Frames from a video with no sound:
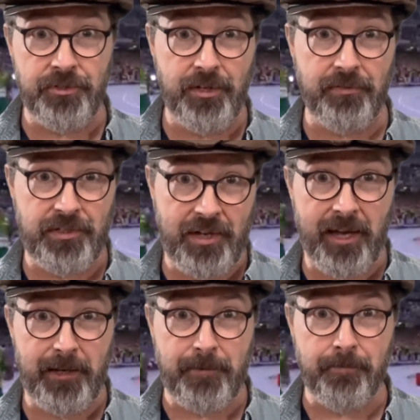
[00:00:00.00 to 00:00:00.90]
of a
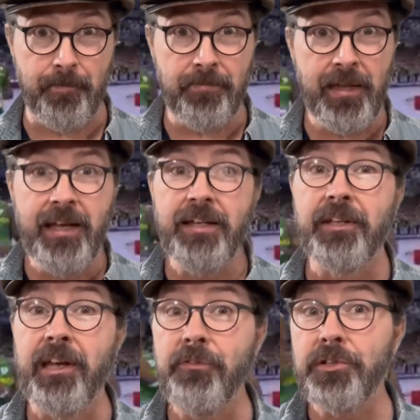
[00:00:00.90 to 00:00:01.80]
second. To
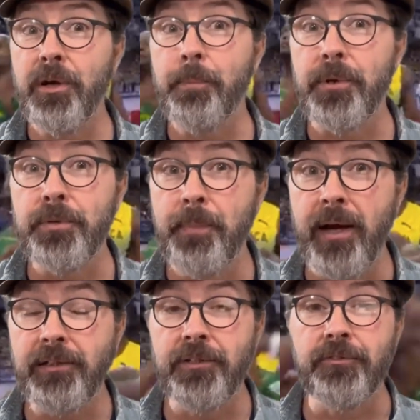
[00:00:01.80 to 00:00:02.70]
give you some perspective,